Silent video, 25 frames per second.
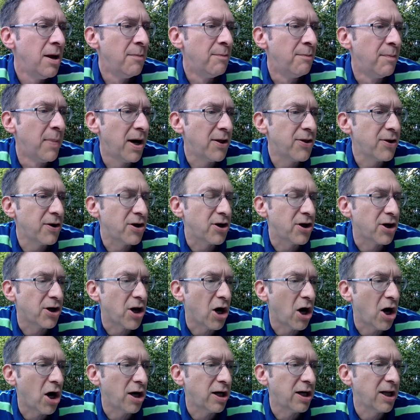Mother could
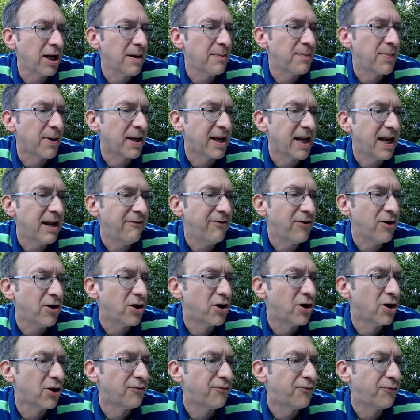hardly believe her
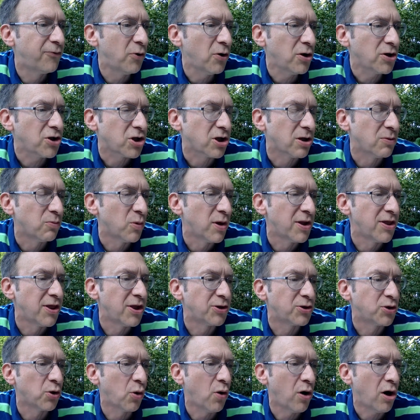good fortune when the
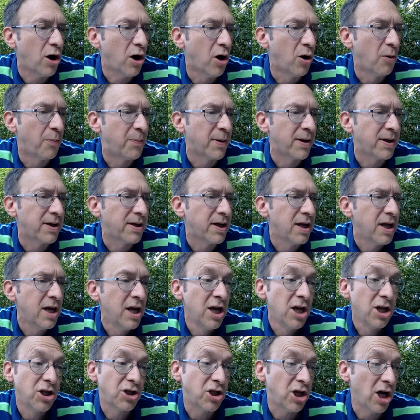door
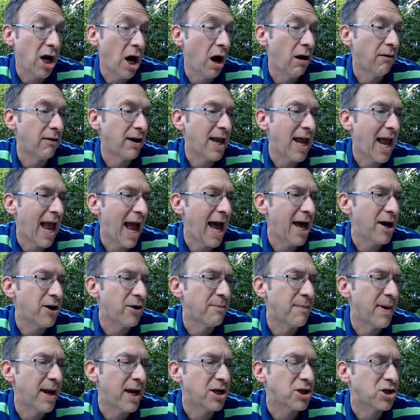opened. She already had her
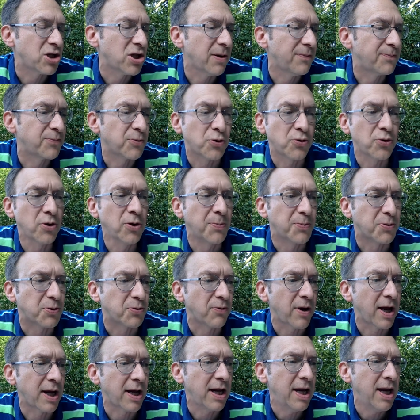makeshift troops
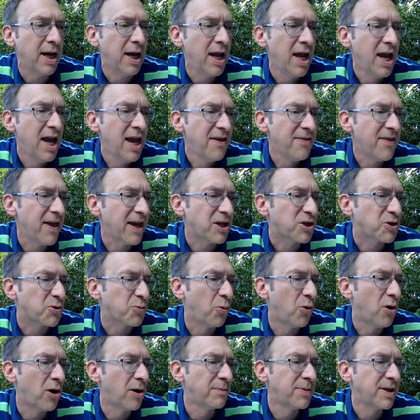ready. They
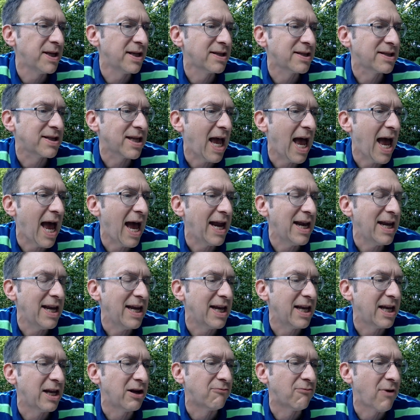swarmed inside,
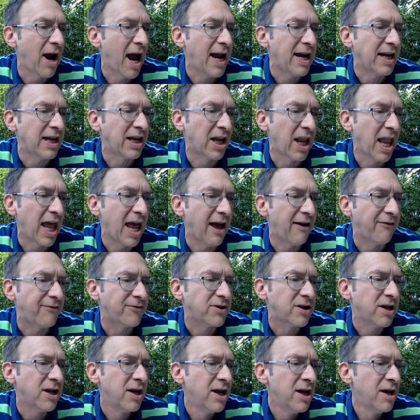hitting right and
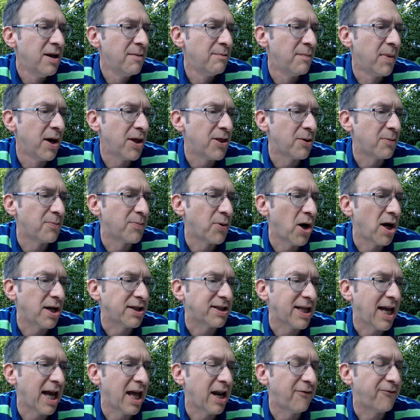left. Mother brought
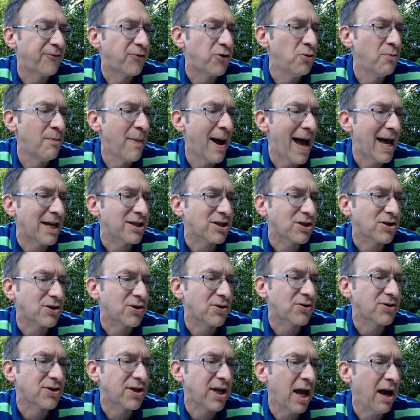down a few masks
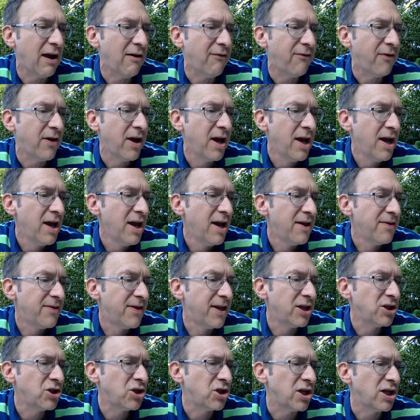herself.
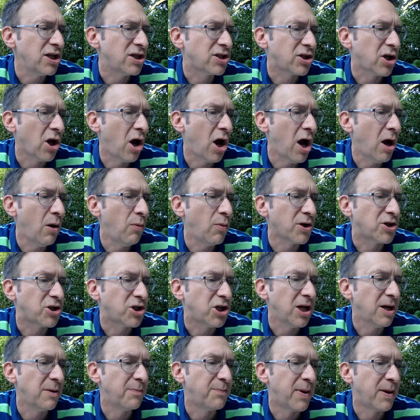Then she saw what
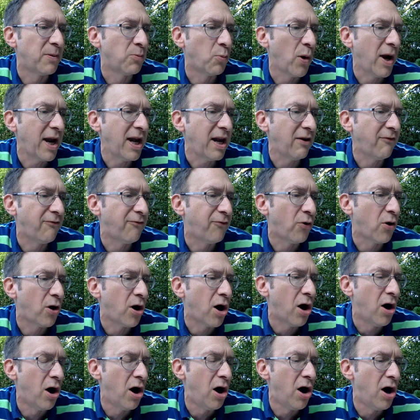she had been waiting for
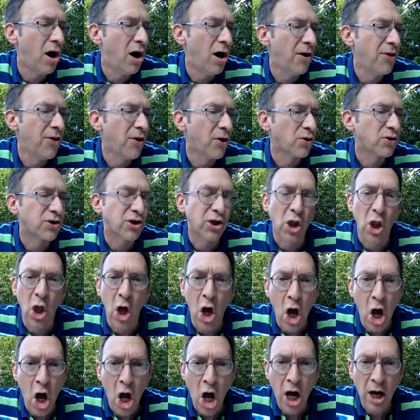all those
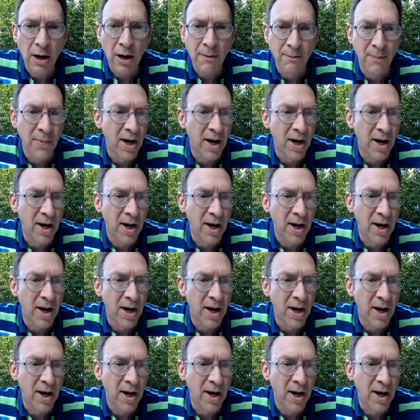long